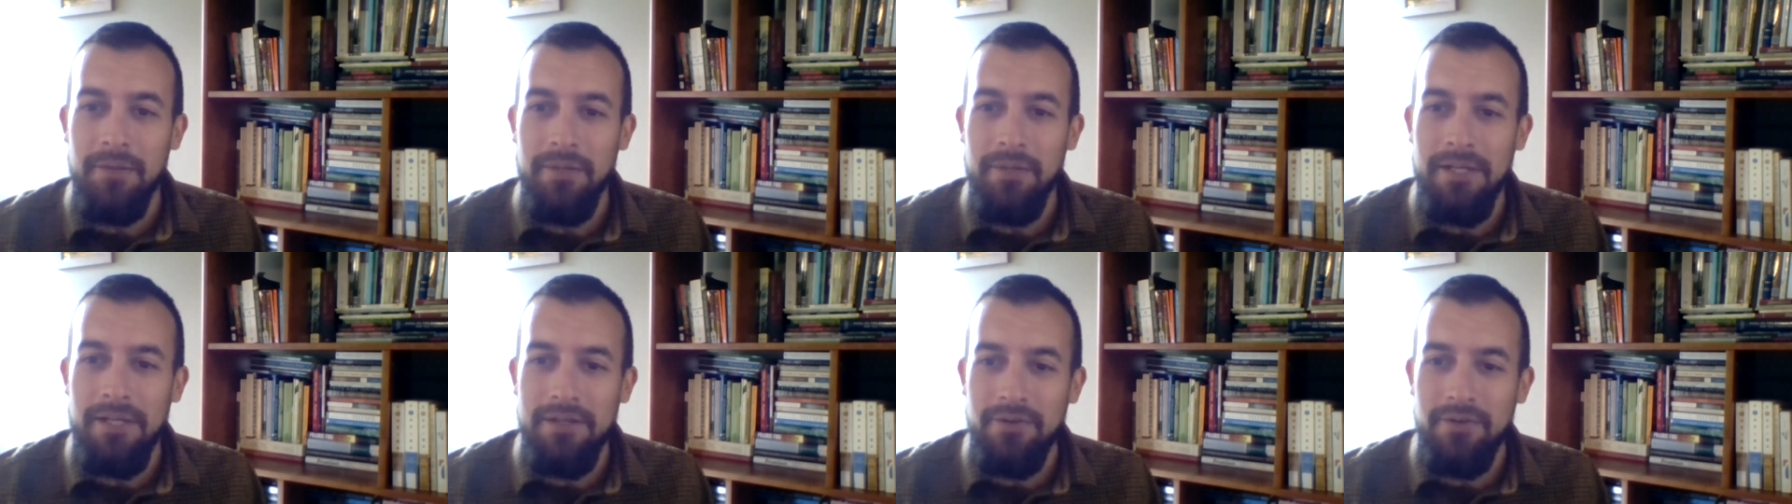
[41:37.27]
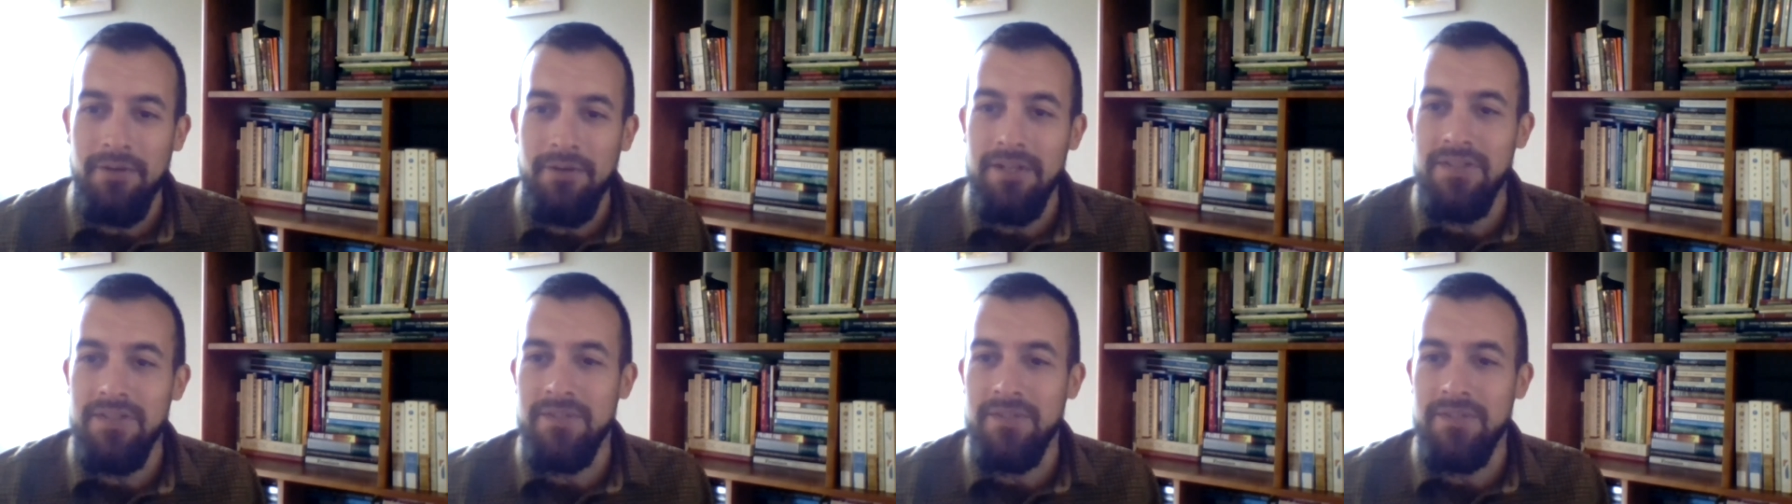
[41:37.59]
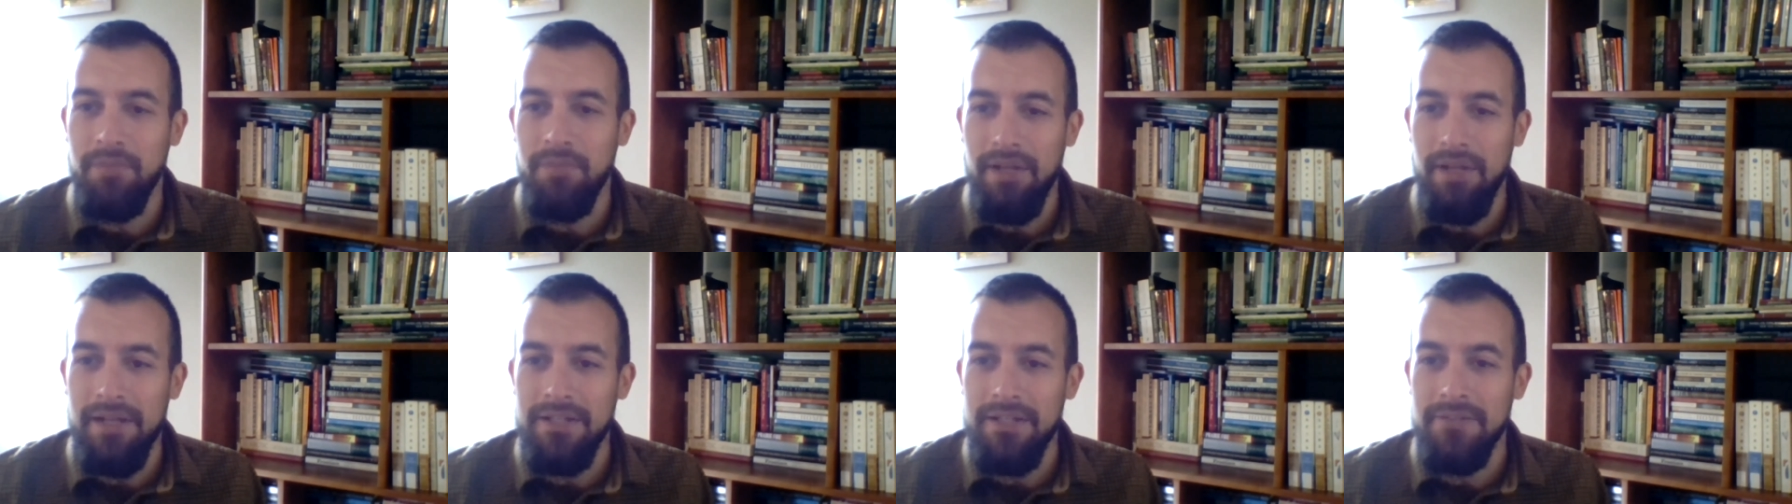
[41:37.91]
increase
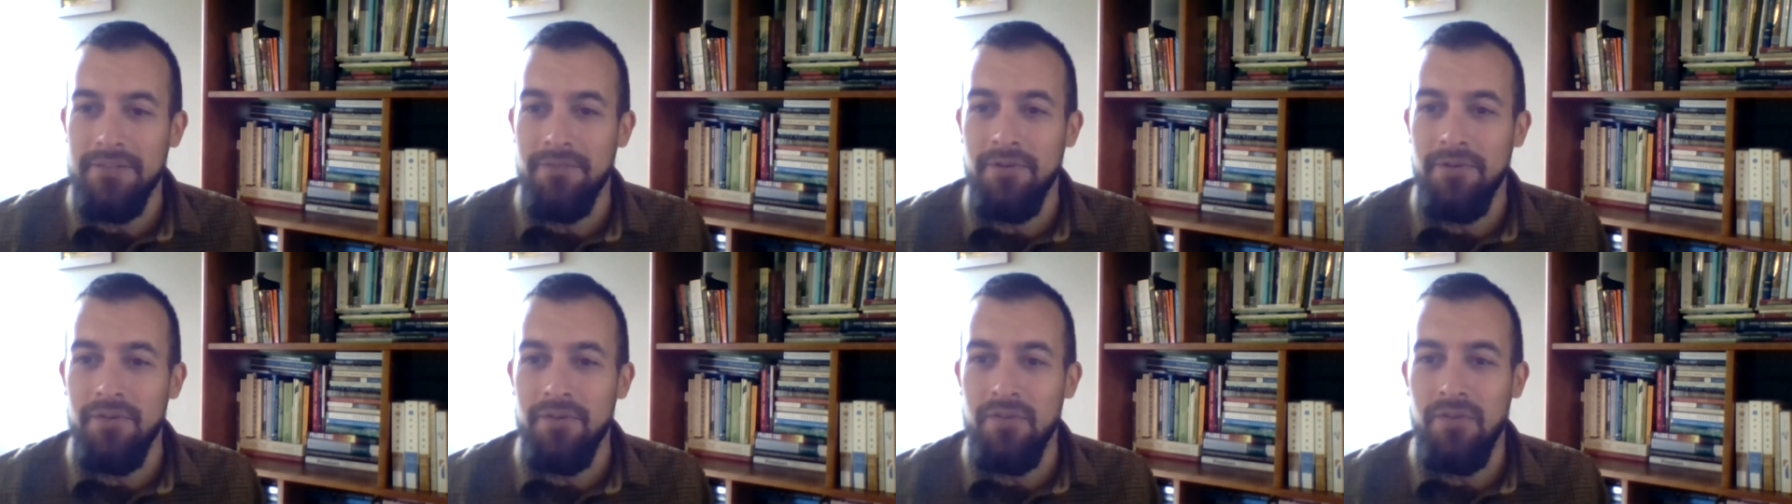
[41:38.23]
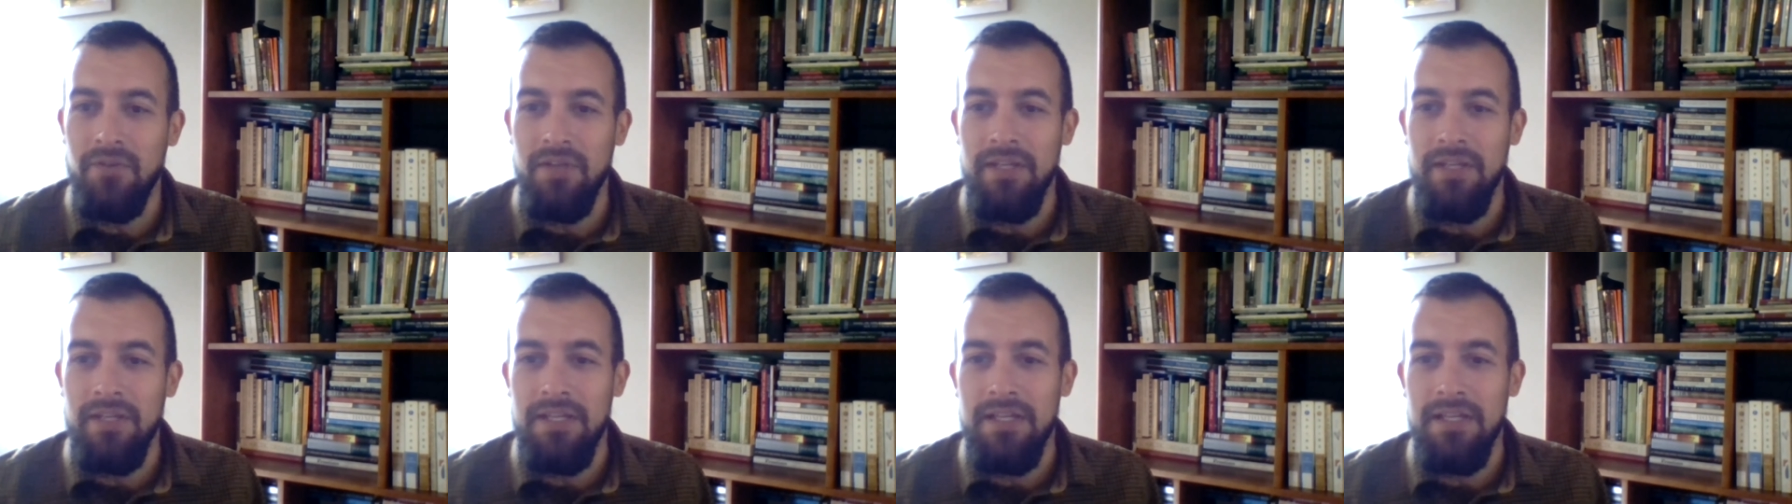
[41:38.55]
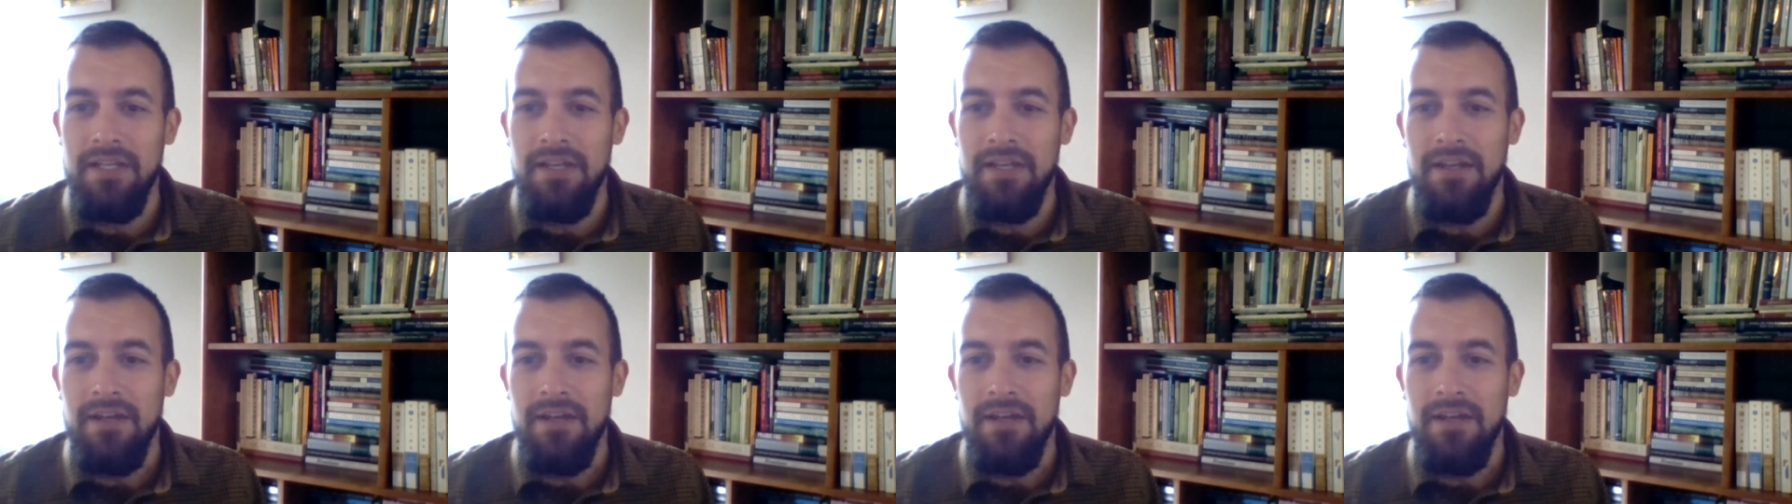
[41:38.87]
plant diversity